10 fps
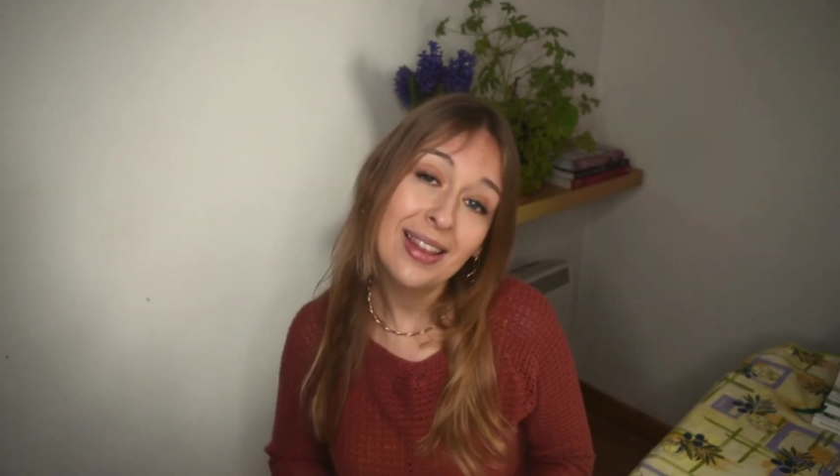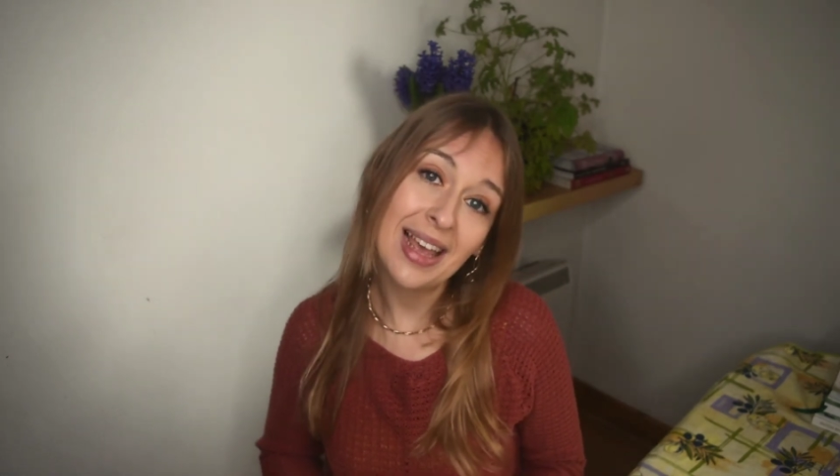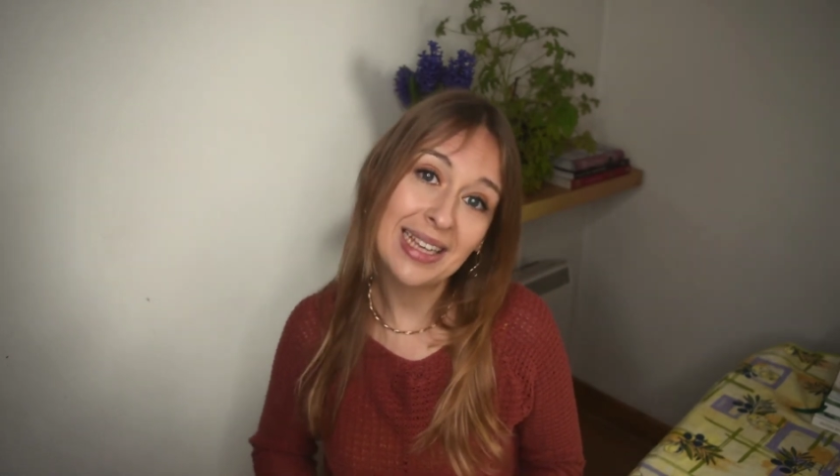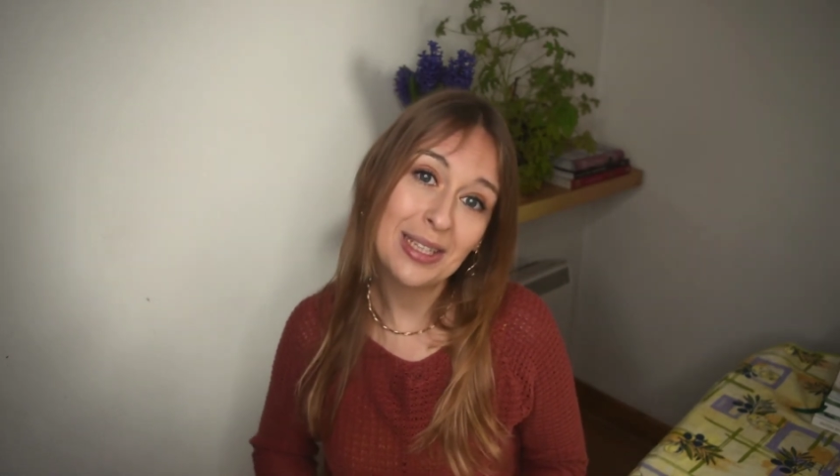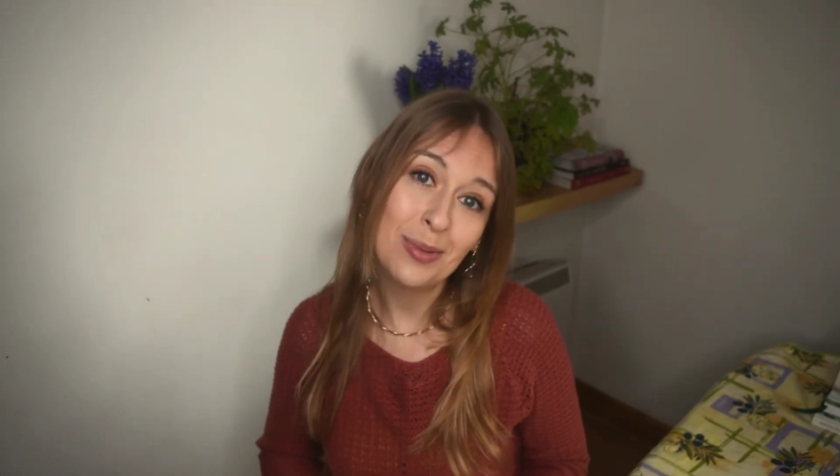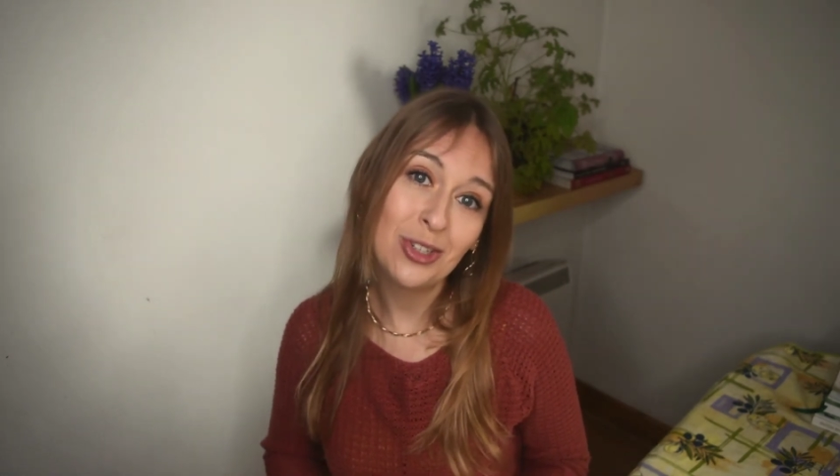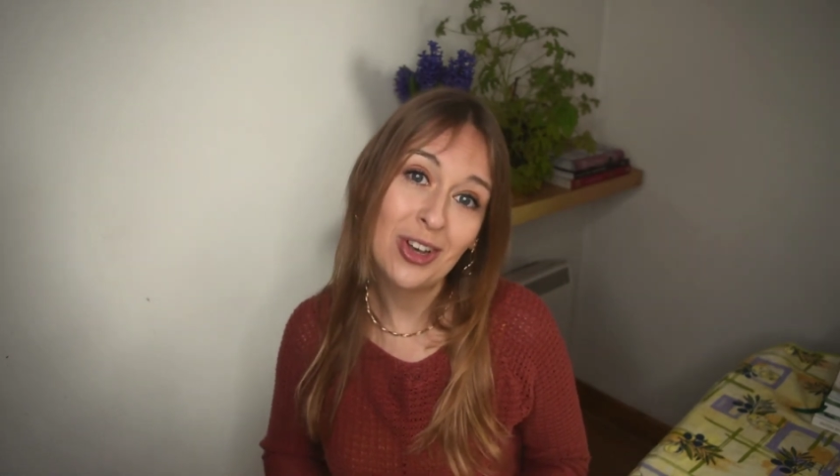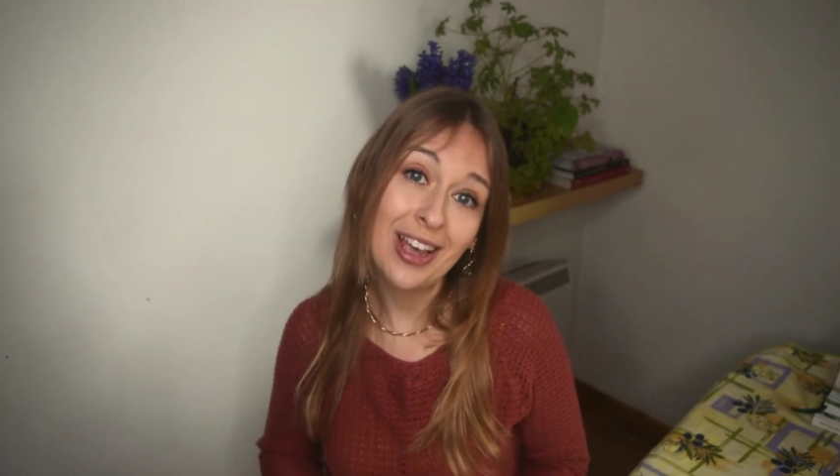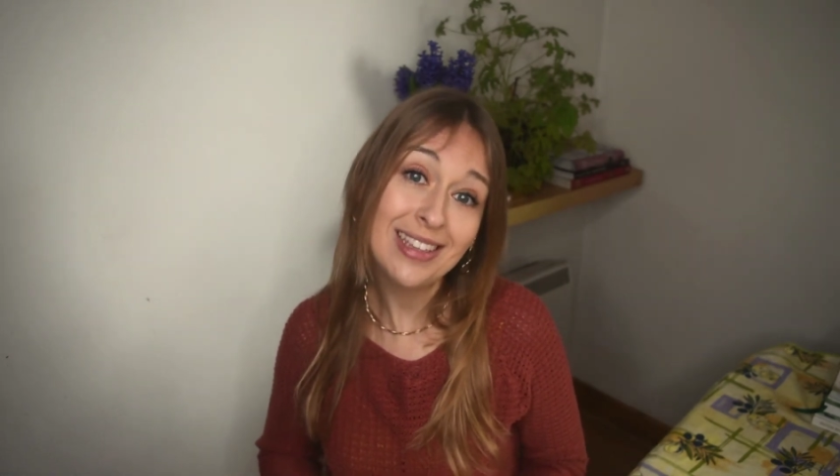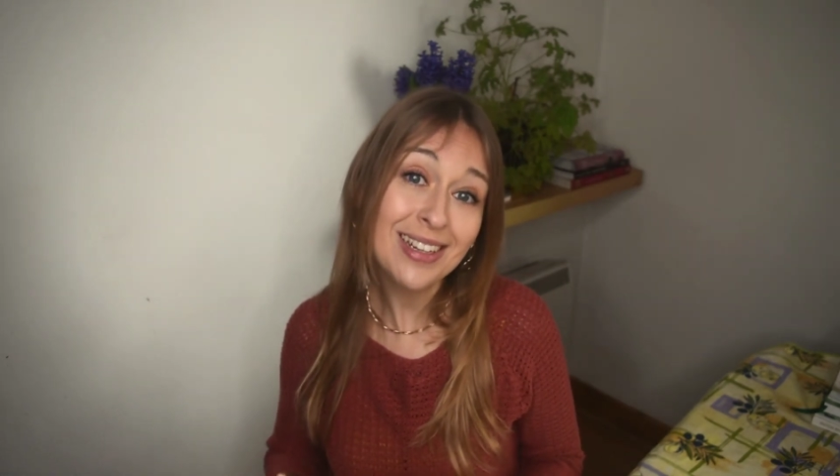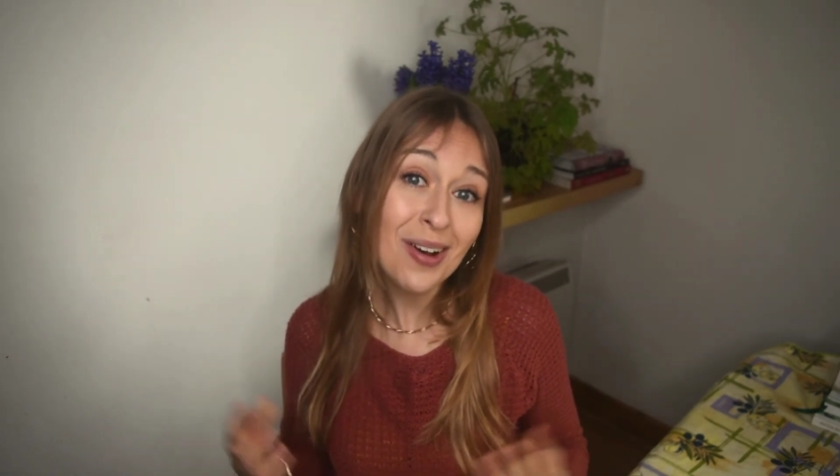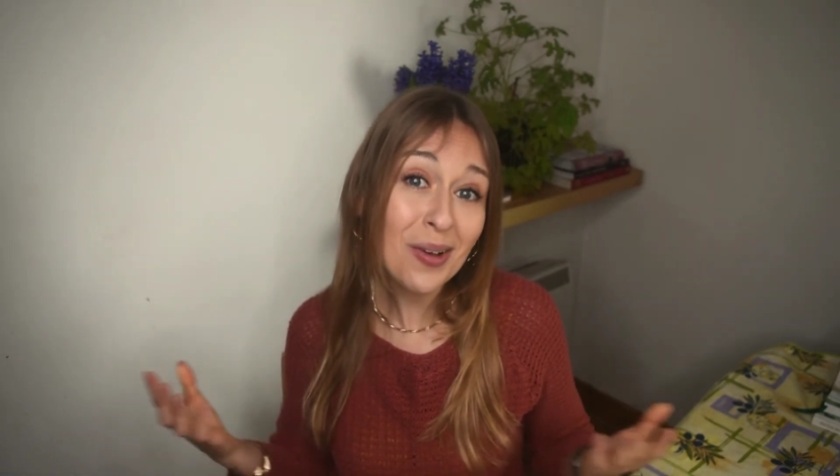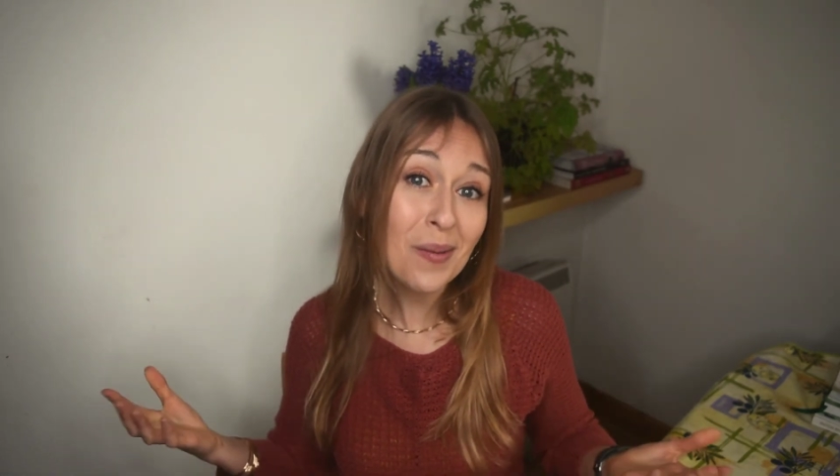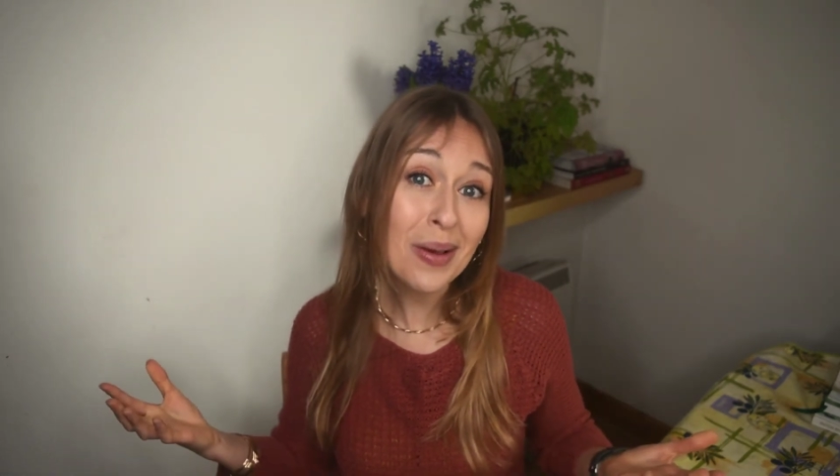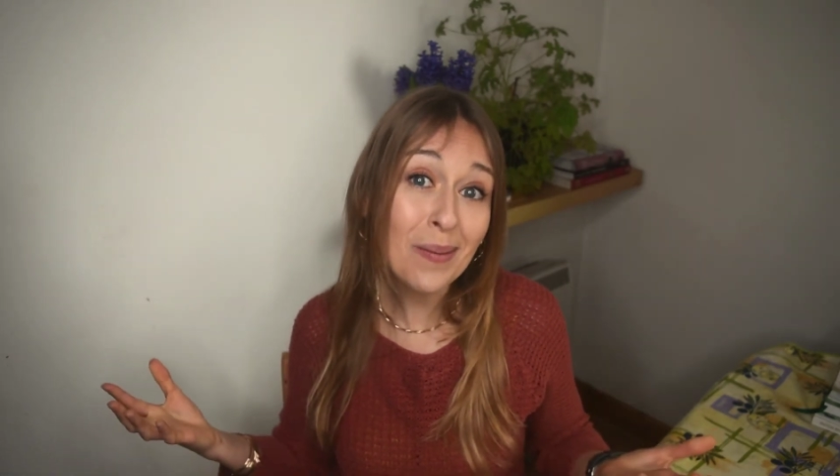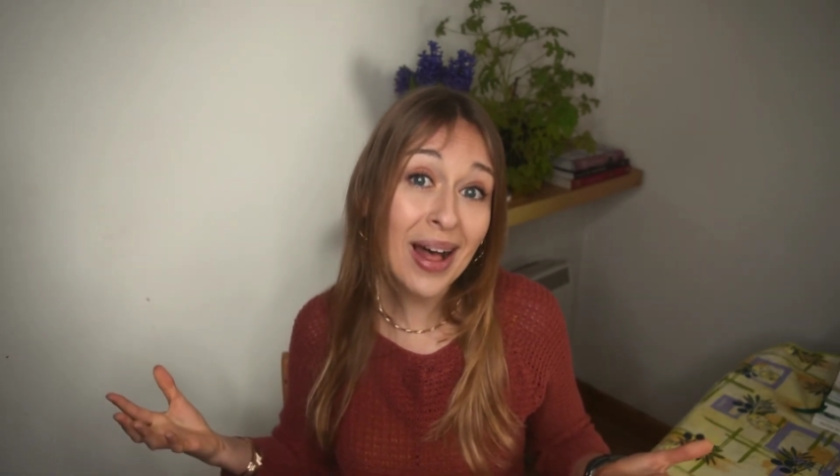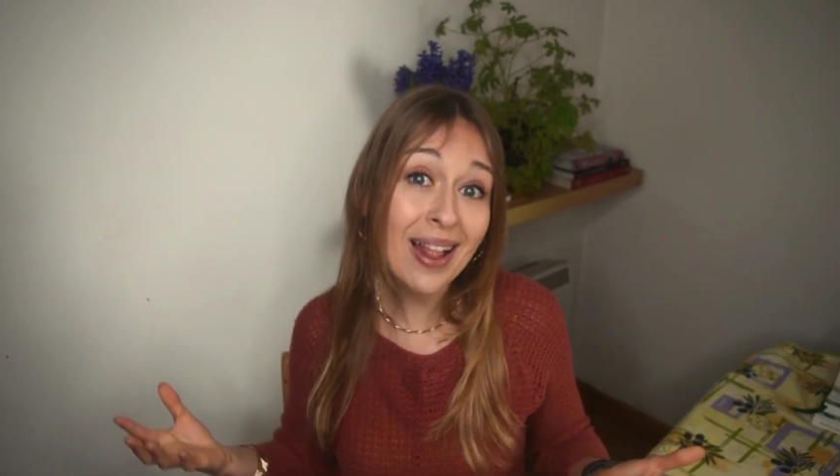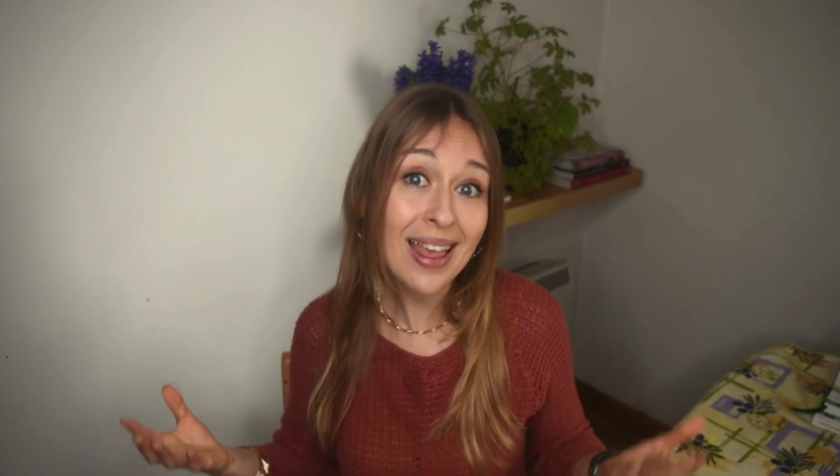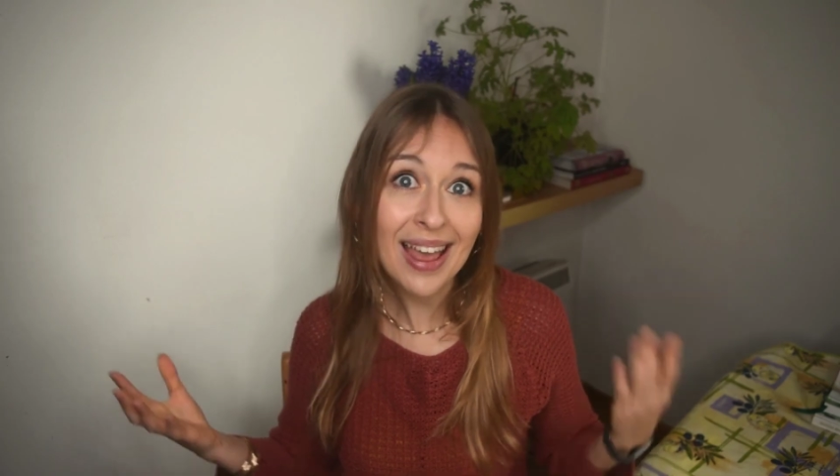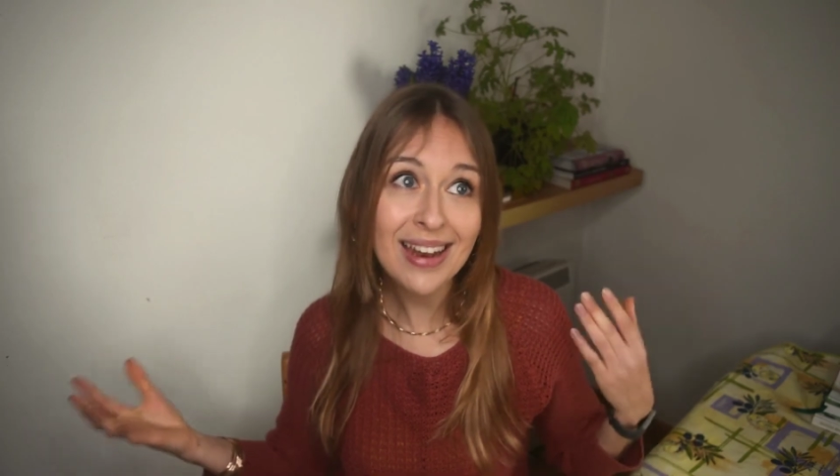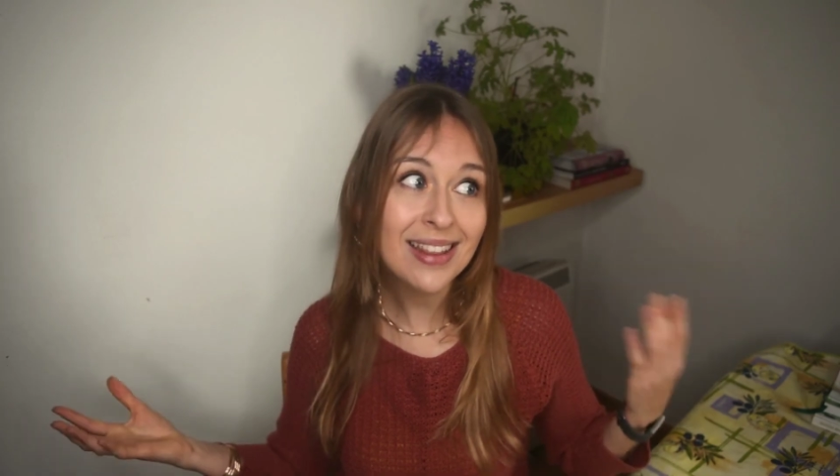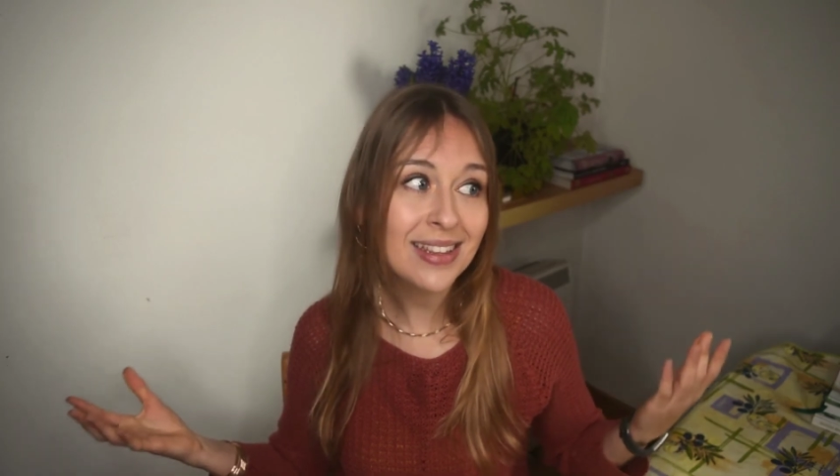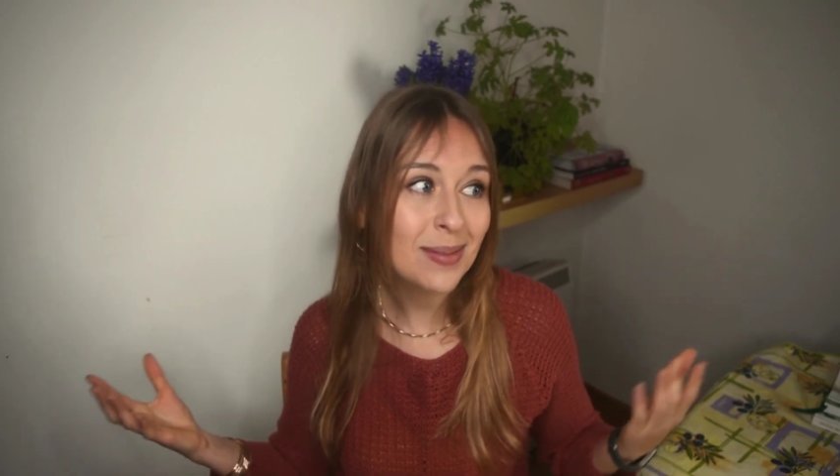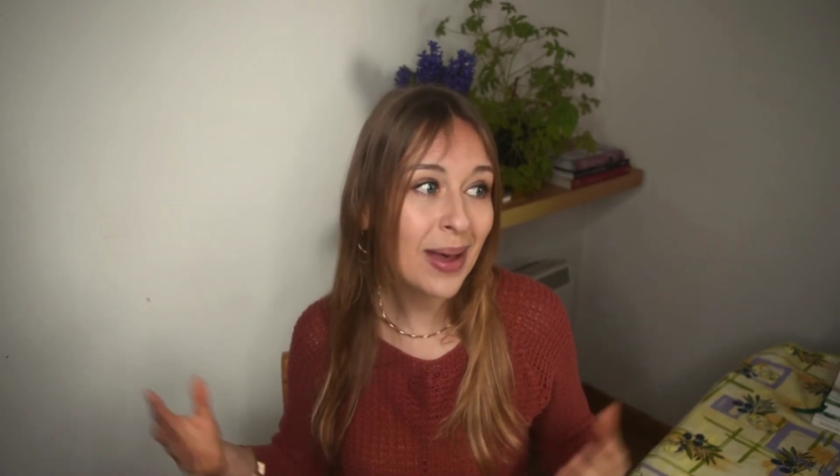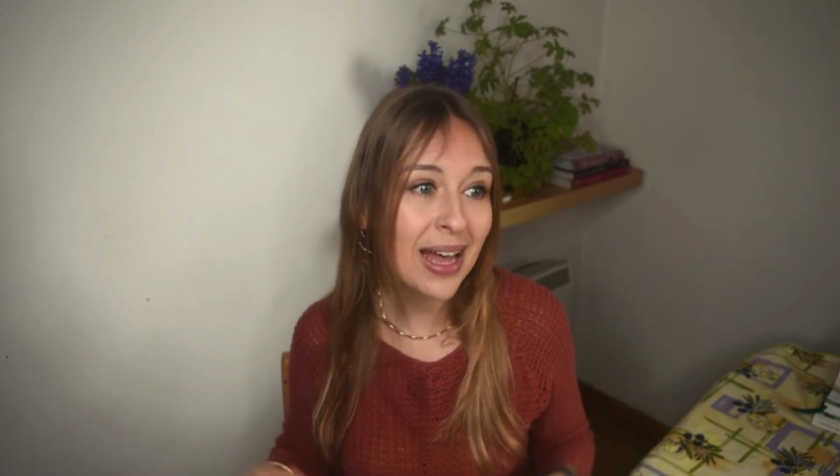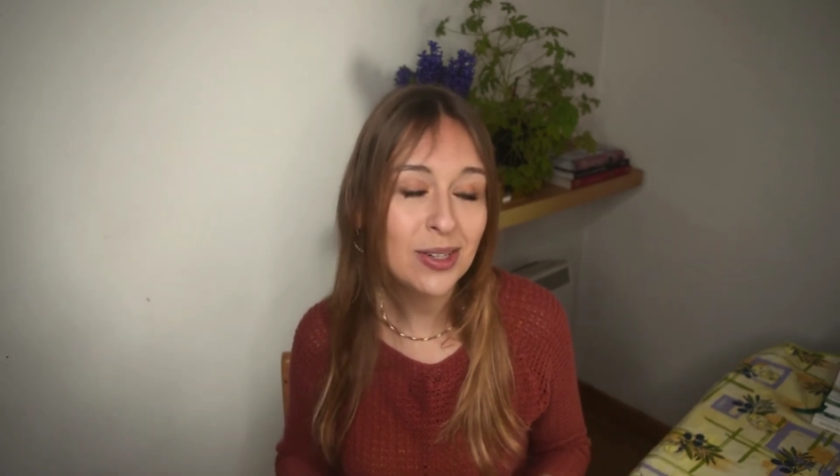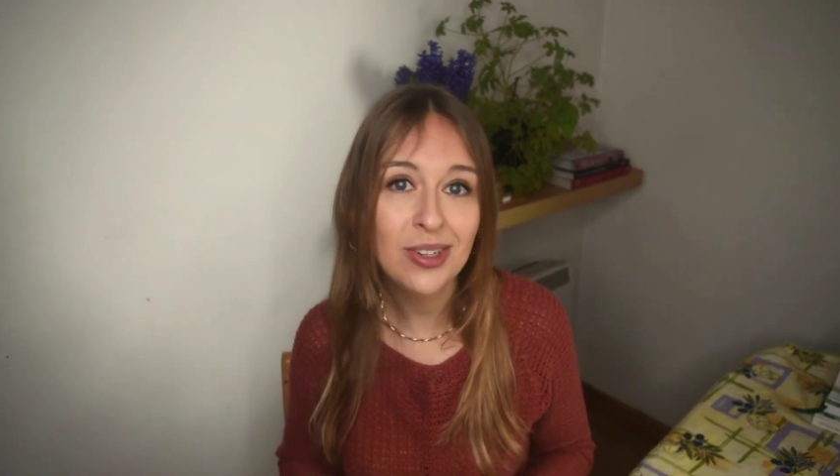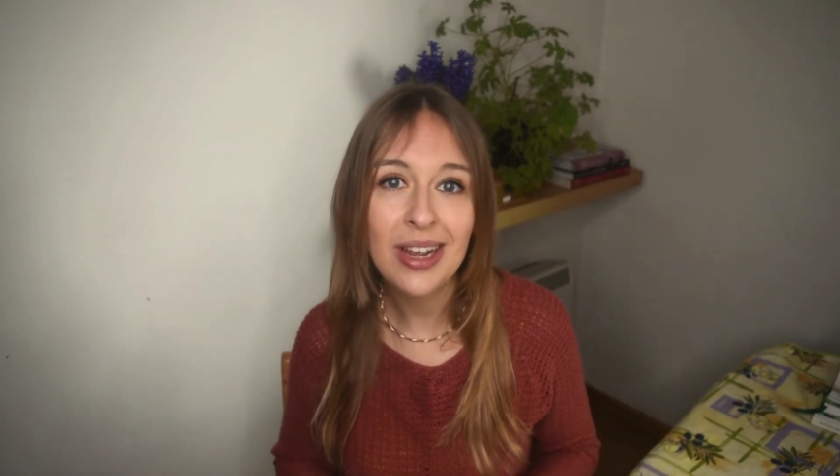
Thanks so much, guys, and all going well again in this mad